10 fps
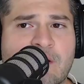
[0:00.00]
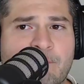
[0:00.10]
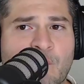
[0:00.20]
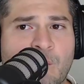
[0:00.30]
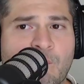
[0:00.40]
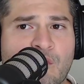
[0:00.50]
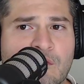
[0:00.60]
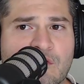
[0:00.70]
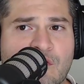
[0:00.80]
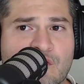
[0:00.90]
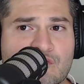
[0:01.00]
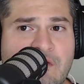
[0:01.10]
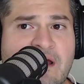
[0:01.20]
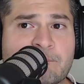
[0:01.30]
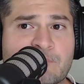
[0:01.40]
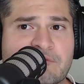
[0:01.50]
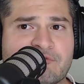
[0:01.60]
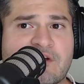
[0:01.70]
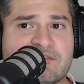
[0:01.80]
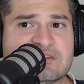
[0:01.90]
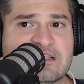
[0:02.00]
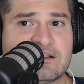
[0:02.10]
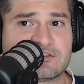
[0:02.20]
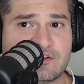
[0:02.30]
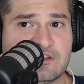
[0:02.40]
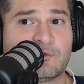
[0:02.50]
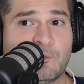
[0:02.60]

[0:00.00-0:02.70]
Bilmore got a crane put in front of his house so he could watch.